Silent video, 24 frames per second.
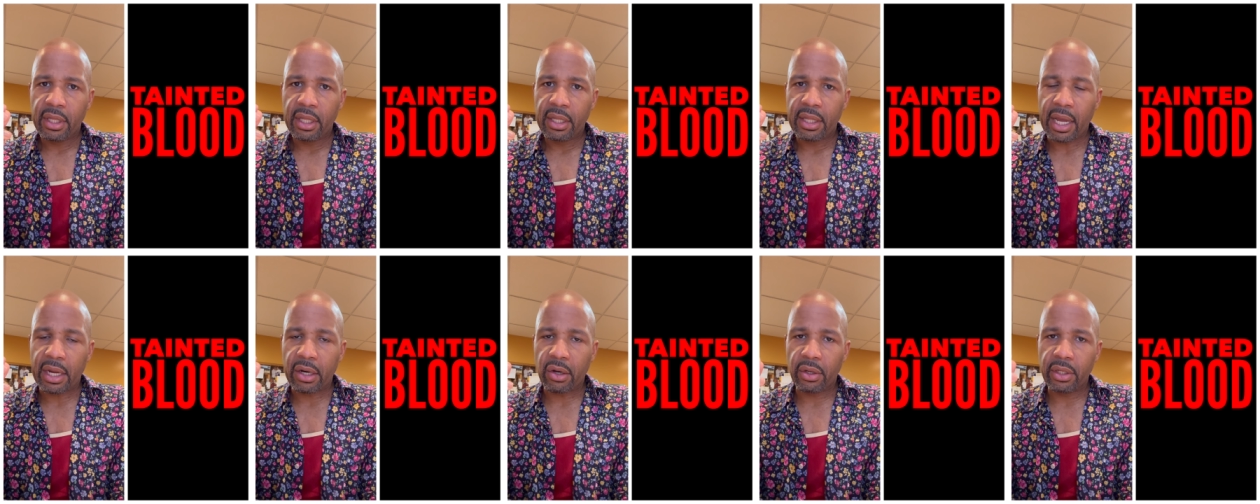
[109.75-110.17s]

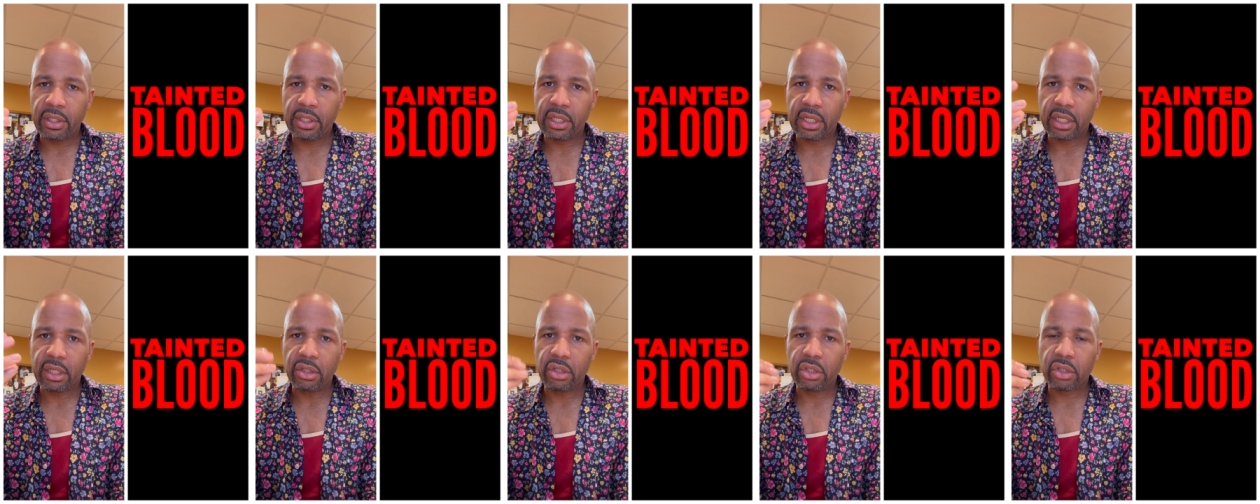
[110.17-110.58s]
not only
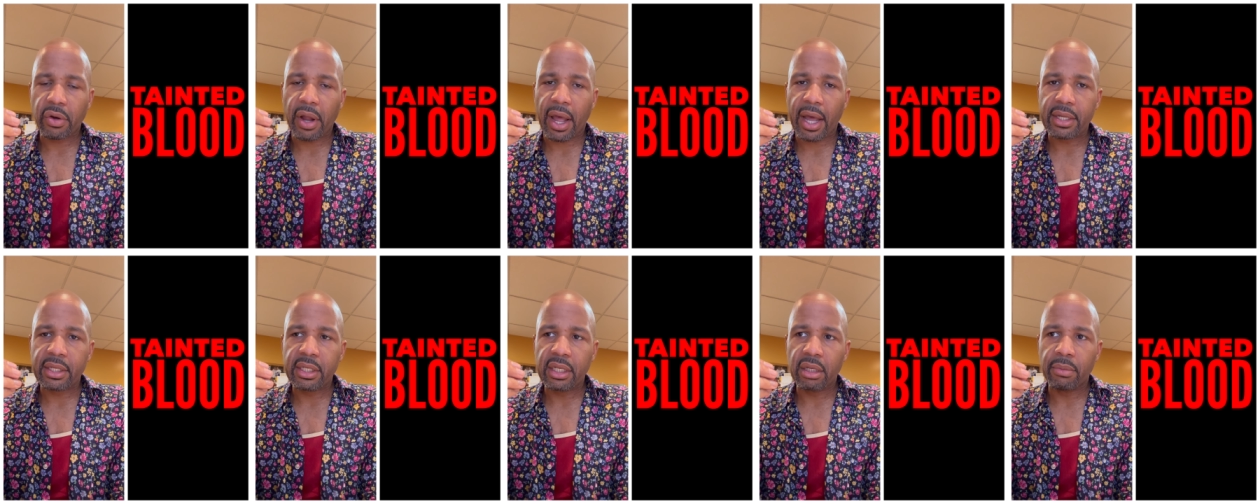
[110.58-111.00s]
to
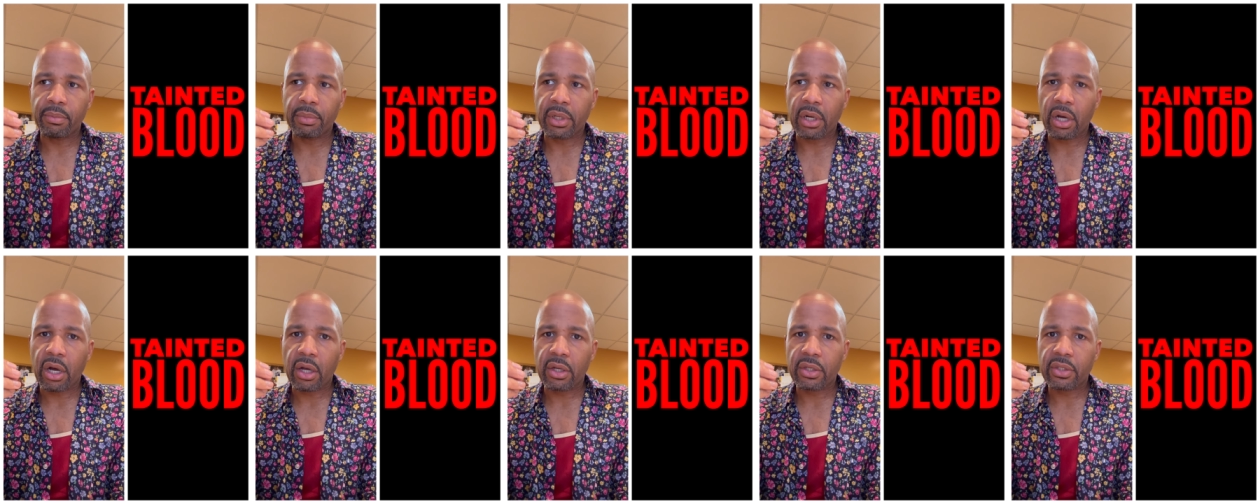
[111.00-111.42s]
contract it, but
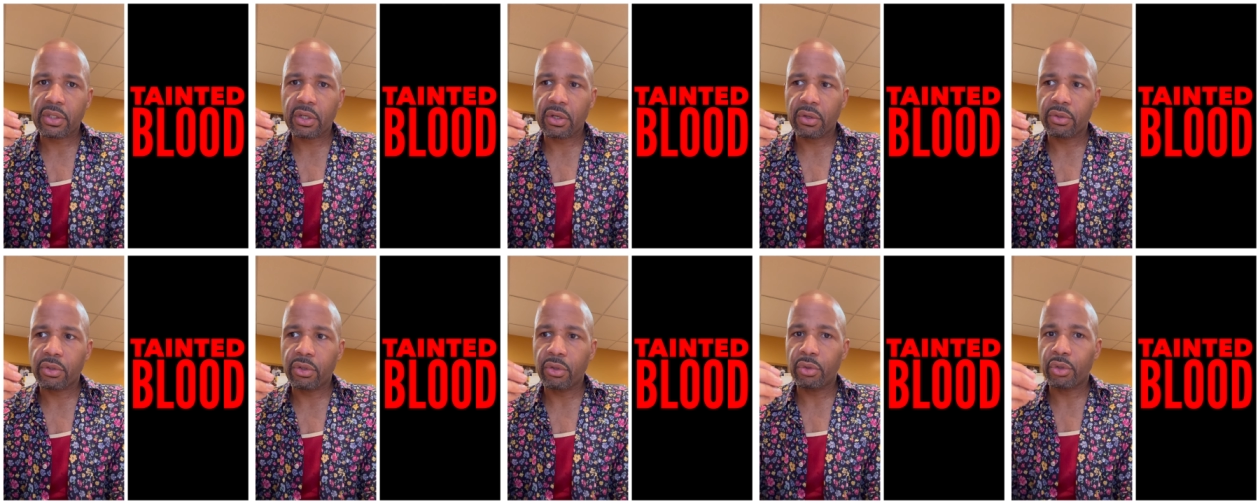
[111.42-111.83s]

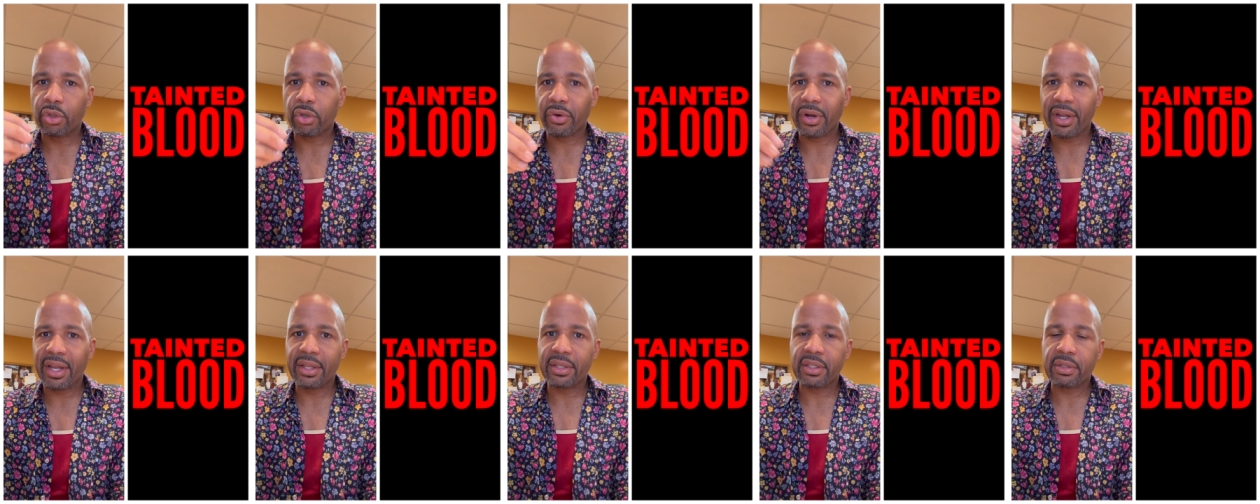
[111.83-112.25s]
also to
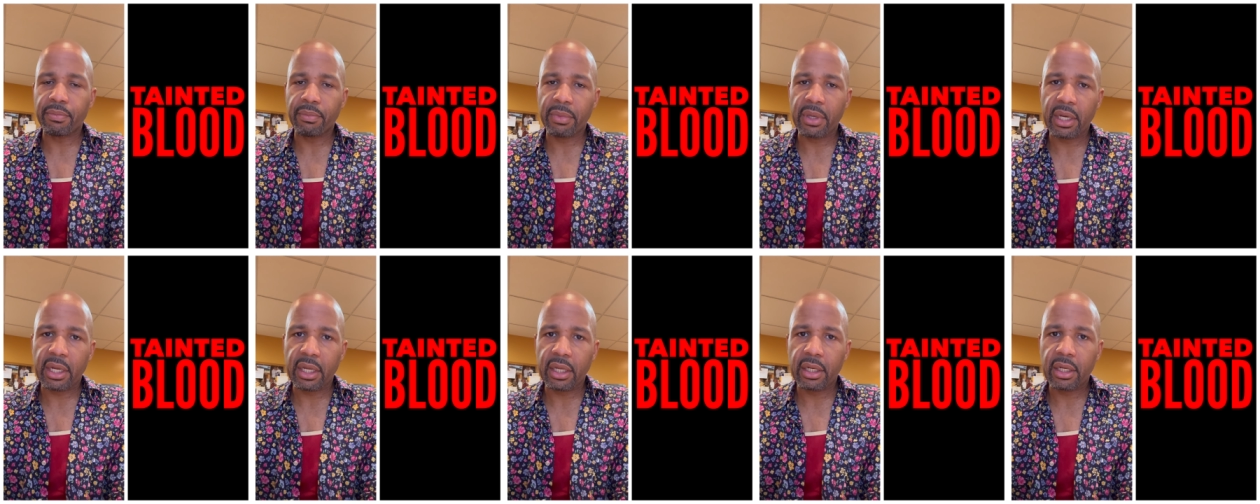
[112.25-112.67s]

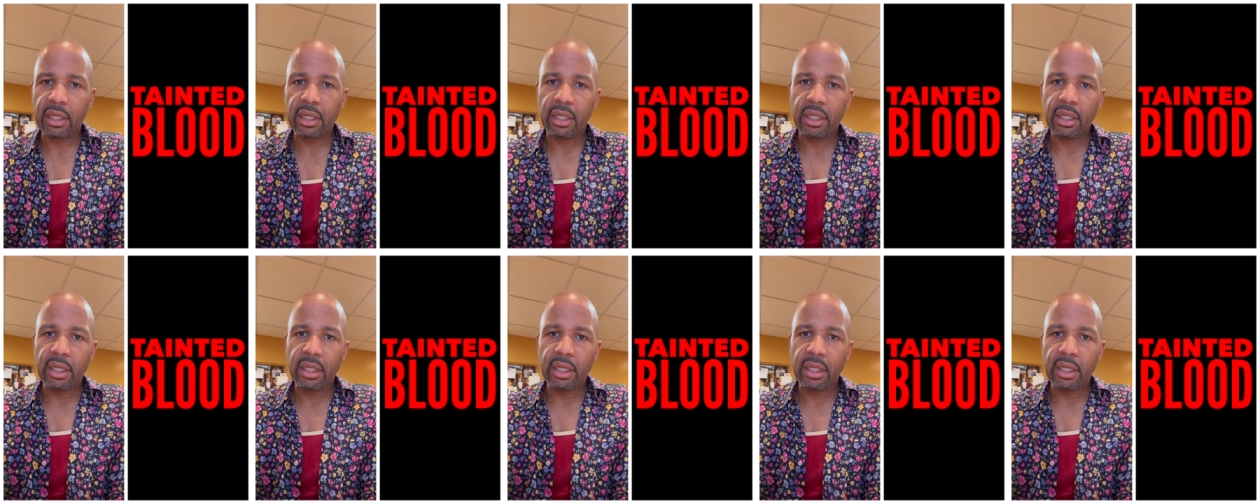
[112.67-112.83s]
transmit it